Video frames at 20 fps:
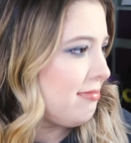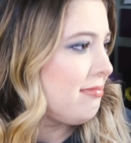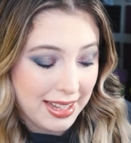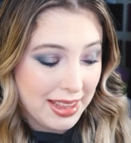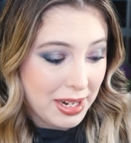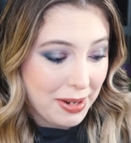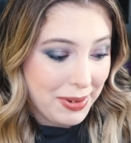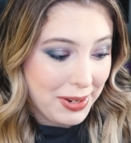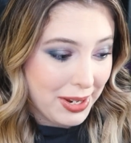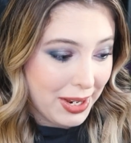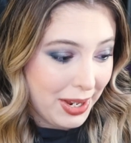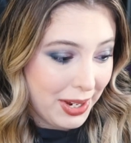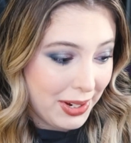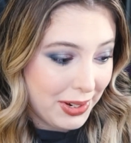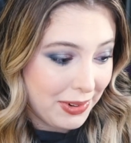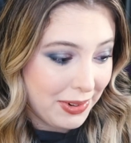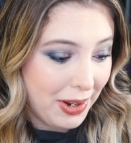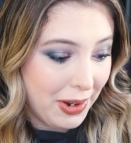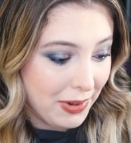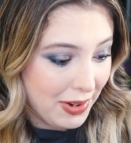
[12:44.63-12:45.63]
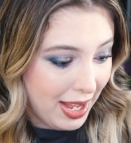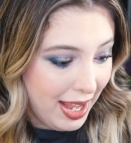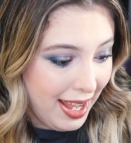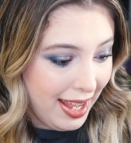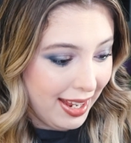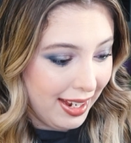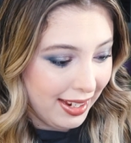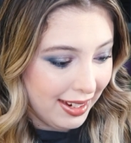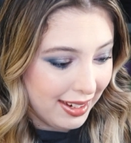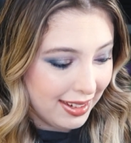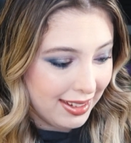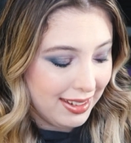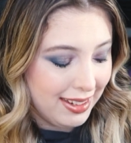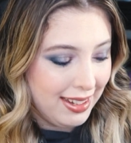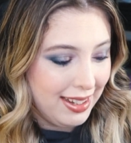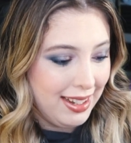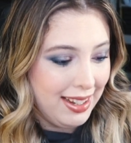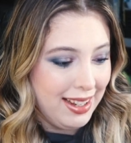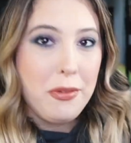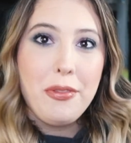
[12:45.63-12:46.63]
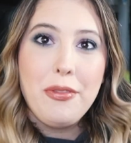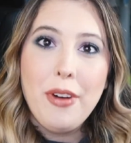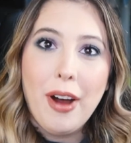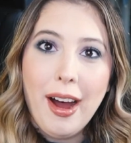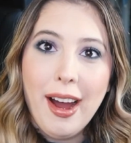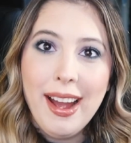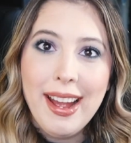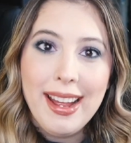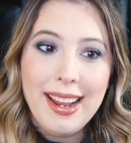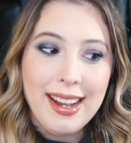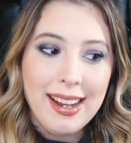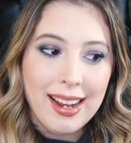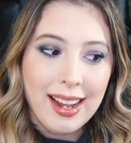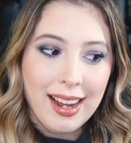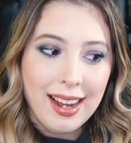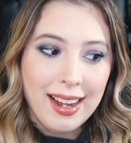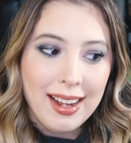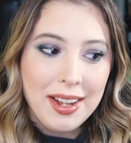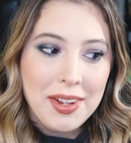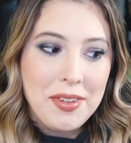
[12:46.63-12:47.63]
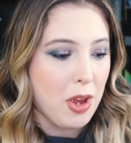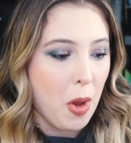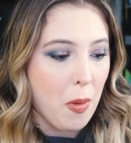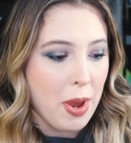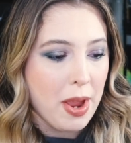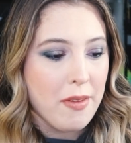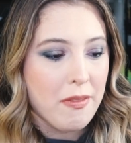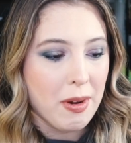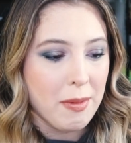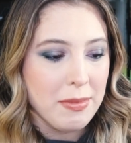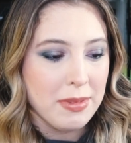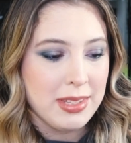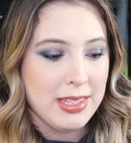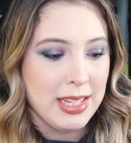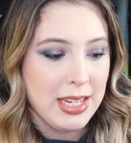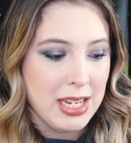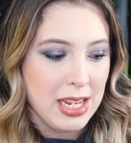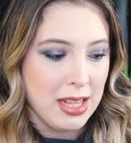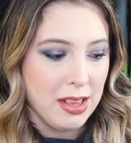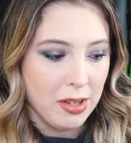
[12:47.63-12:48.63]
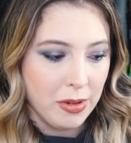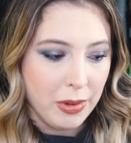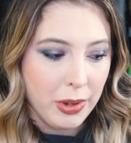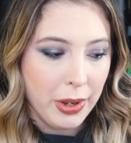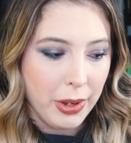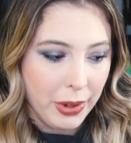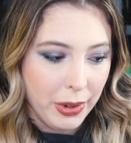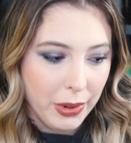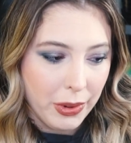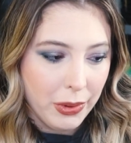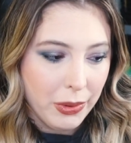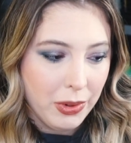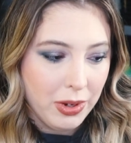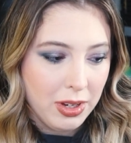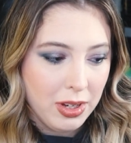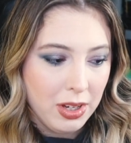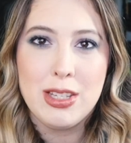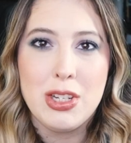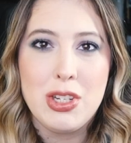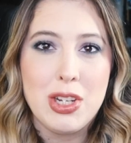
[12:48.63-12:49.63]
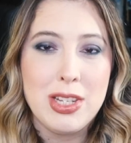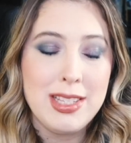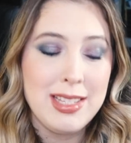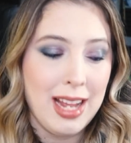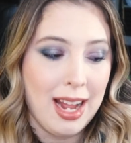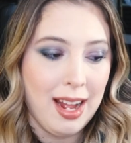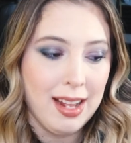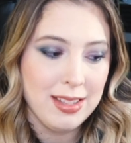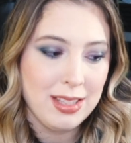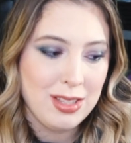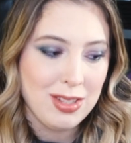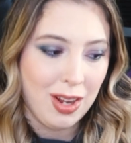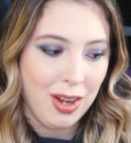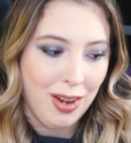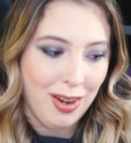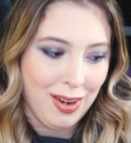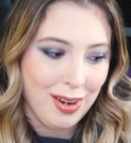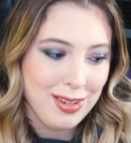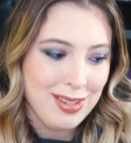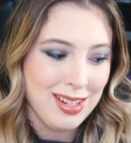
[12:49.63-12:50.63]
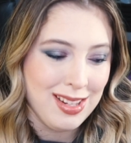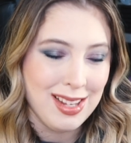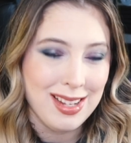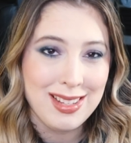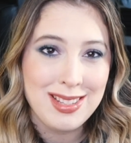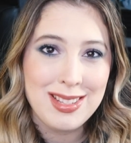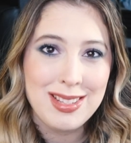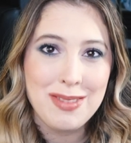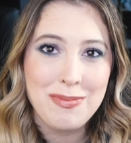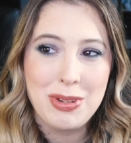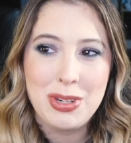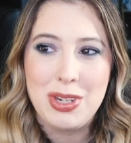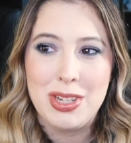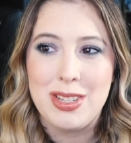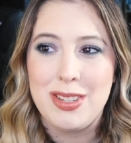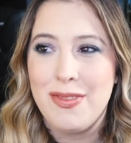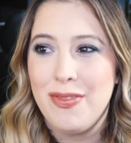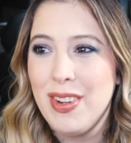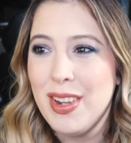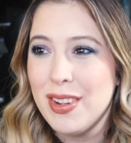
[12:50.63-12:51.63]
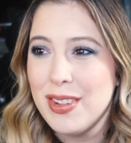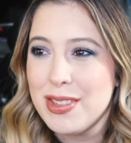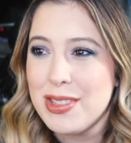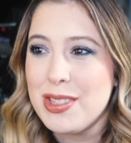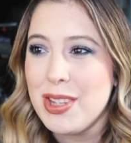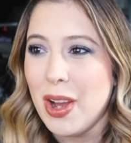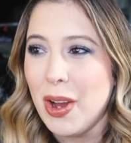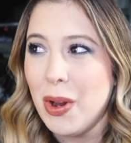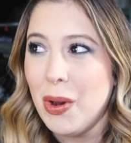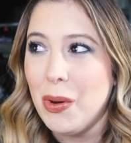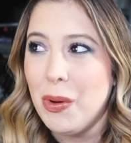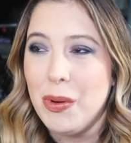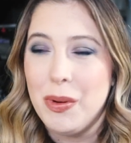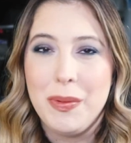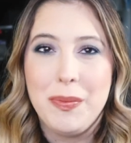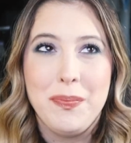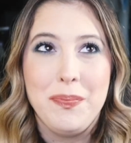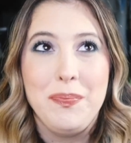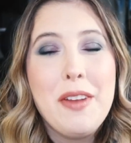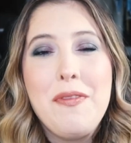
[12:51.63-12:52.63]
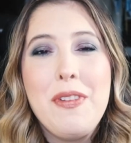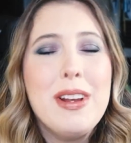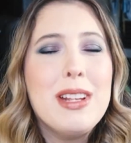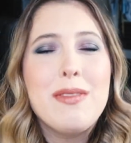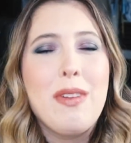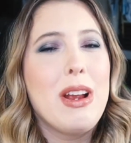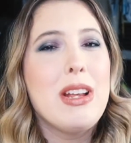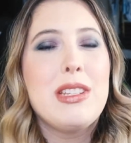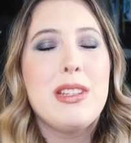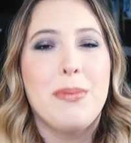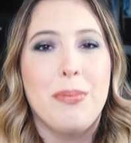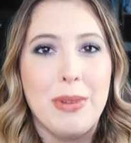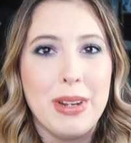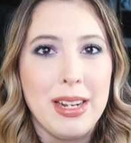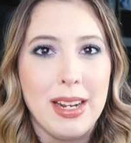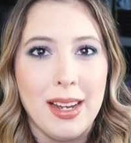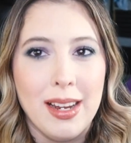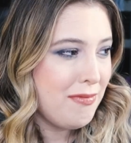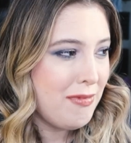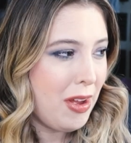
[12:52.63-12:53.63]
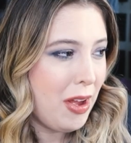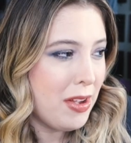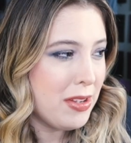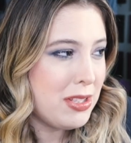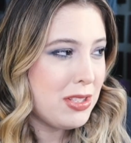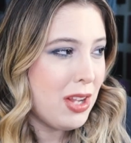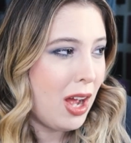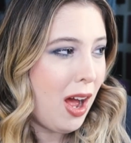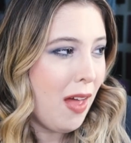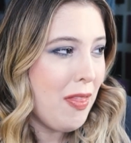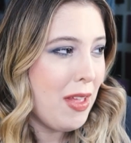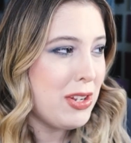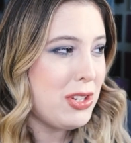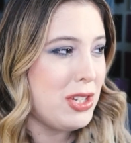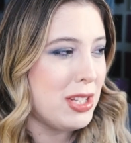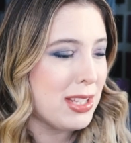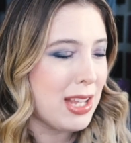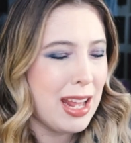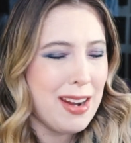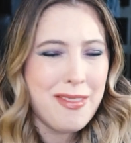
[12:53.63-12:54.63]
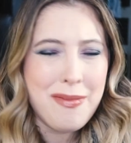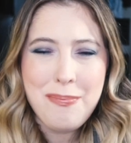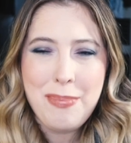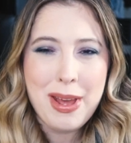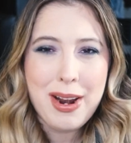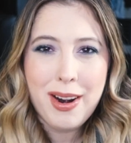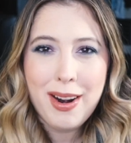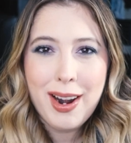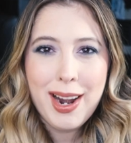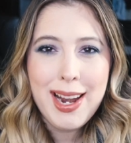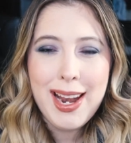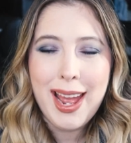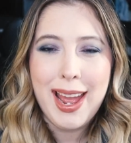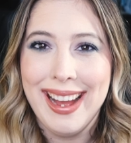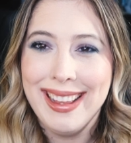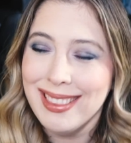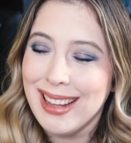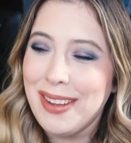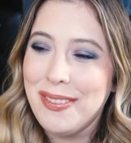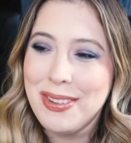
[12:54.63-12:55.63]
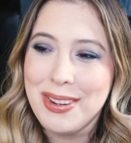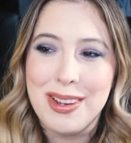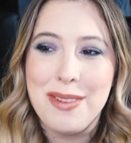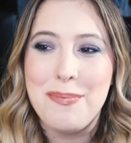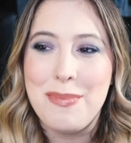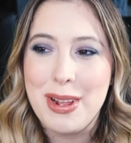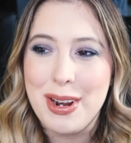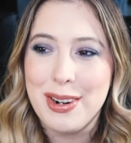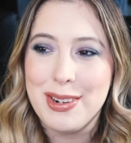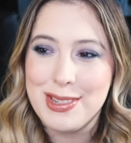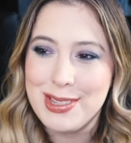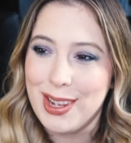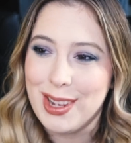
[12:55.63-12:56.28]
There we go. Okay. Fun. Going from Cindy Lou Who, such a sad song, to this, which is feels so, it feels very Sabrina. A song that's just kind of bitter. I love a good bitter